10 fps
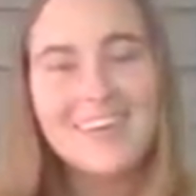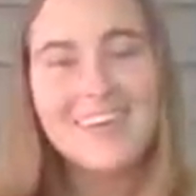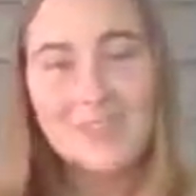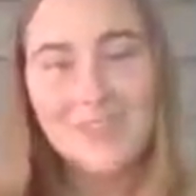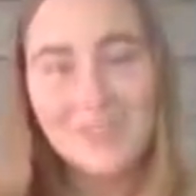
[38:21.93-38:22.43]

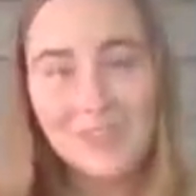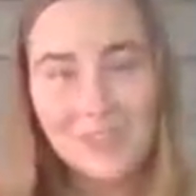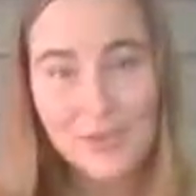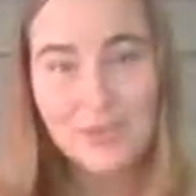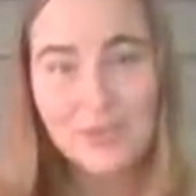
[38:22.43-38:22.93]
And
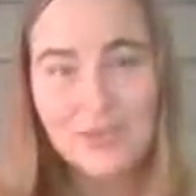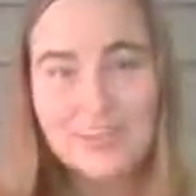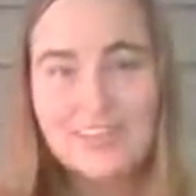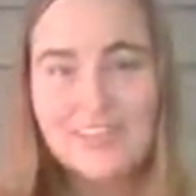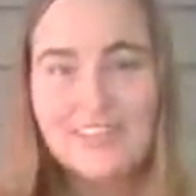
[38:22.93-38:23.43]

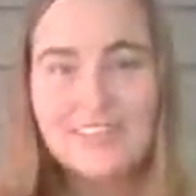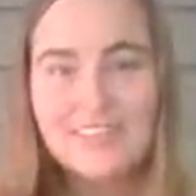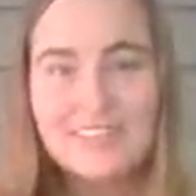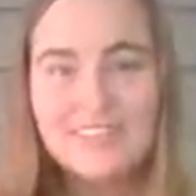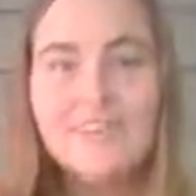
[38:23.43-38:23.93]
similarly to
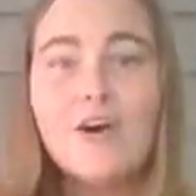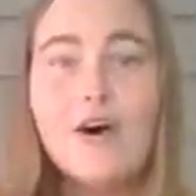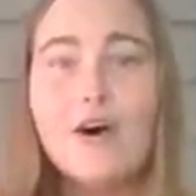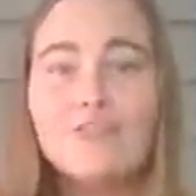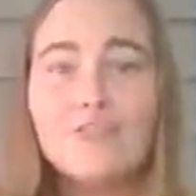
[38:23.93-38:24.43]
this,
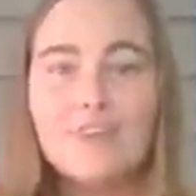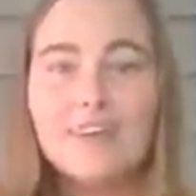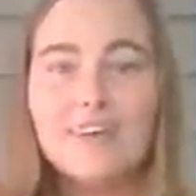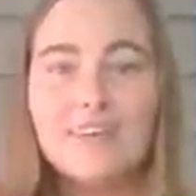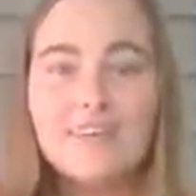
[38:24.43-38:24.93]

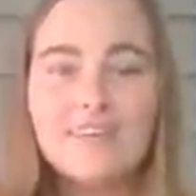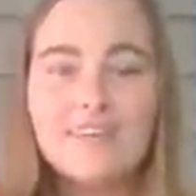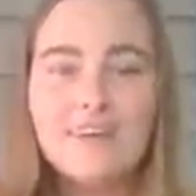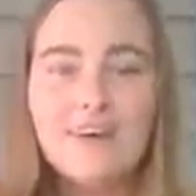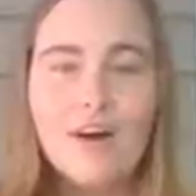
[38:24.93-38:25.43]
offering
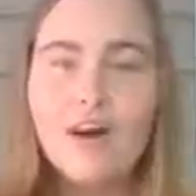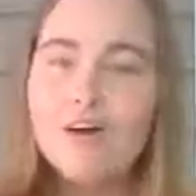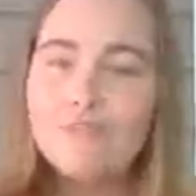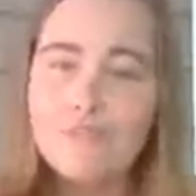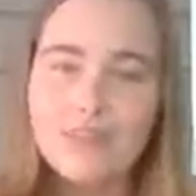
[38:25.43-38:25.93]

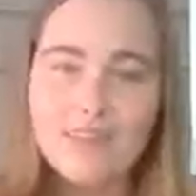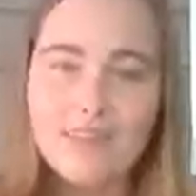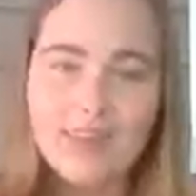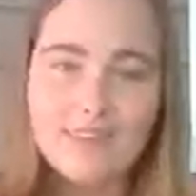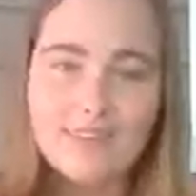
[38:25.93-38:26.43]

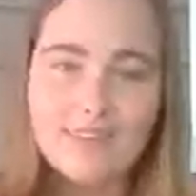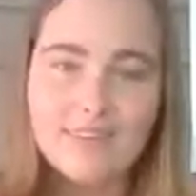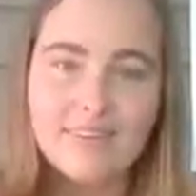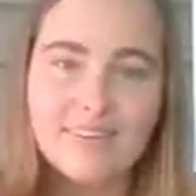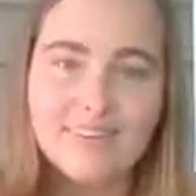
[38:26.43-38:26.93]
that
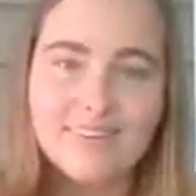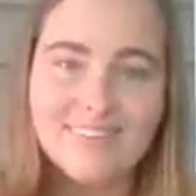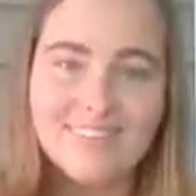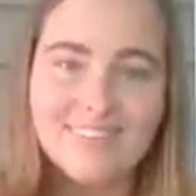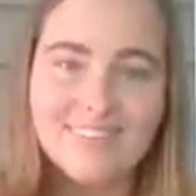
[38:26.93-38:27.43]

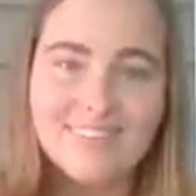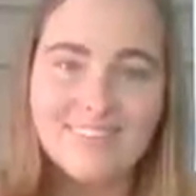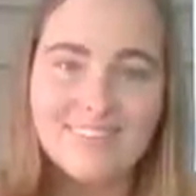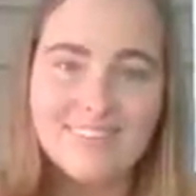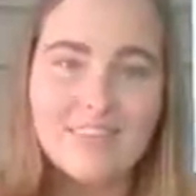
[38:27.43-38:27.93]

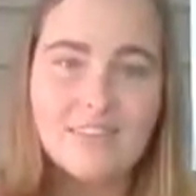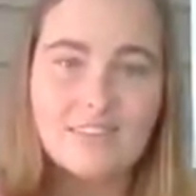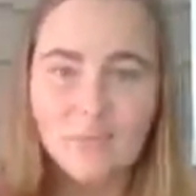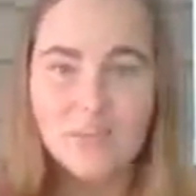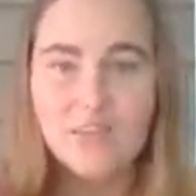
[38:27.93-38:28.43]
to
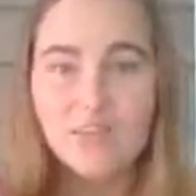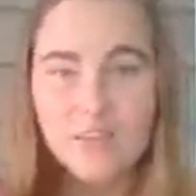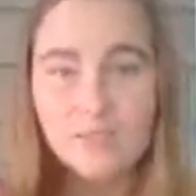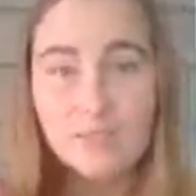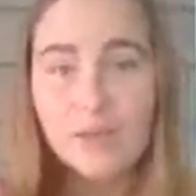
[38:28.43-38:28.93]
something that
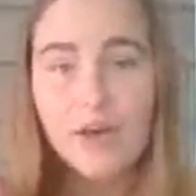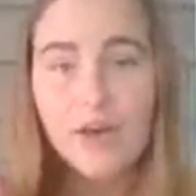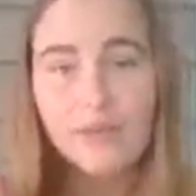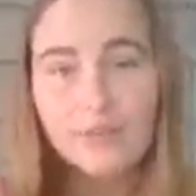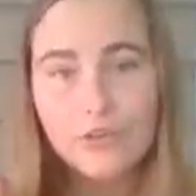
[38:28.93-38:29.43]
is
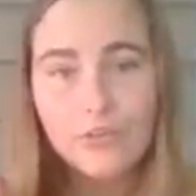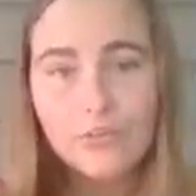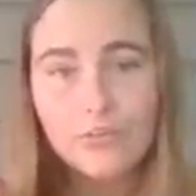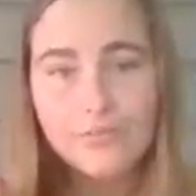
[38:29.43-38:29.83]
beyond you.